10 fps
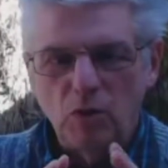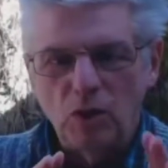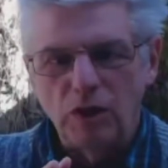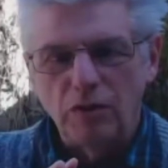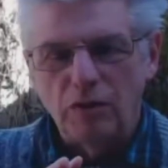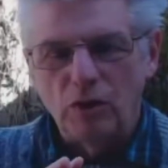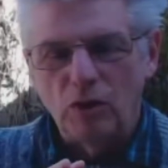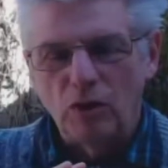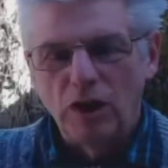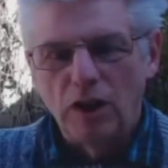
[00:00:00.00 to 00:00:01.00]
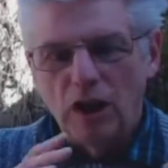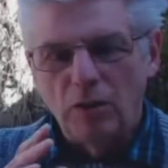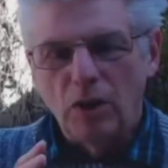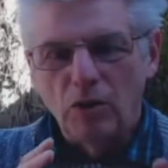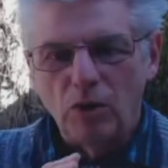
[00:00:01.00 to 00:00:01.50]
working for a
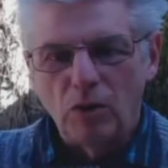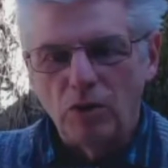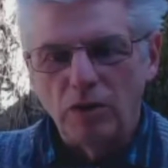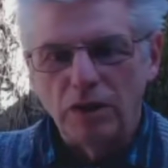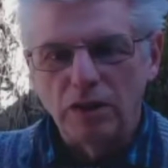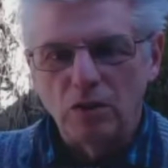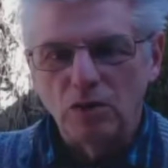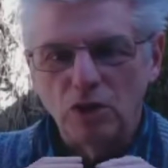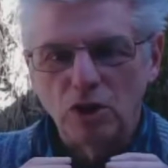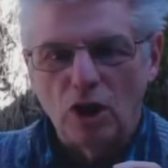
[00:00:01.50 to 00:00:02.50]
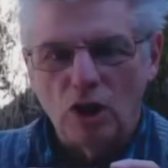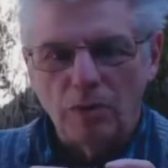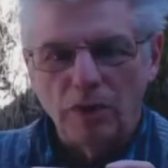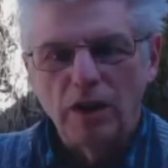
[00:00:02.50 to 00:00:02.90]
bloke who owned his own shop